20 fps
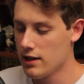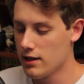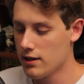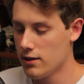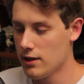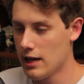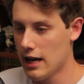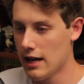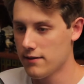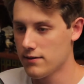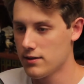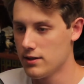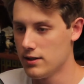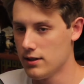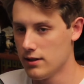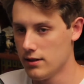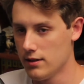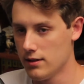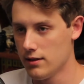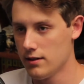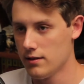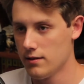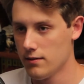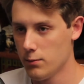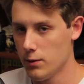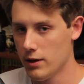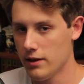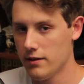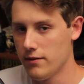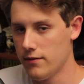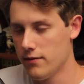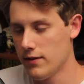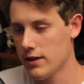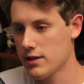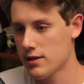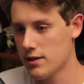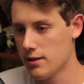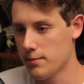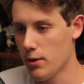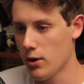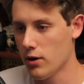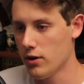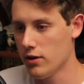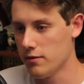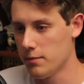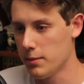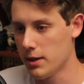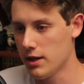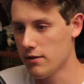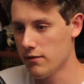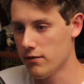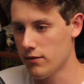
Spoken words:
you'd have to, well, fix the part of being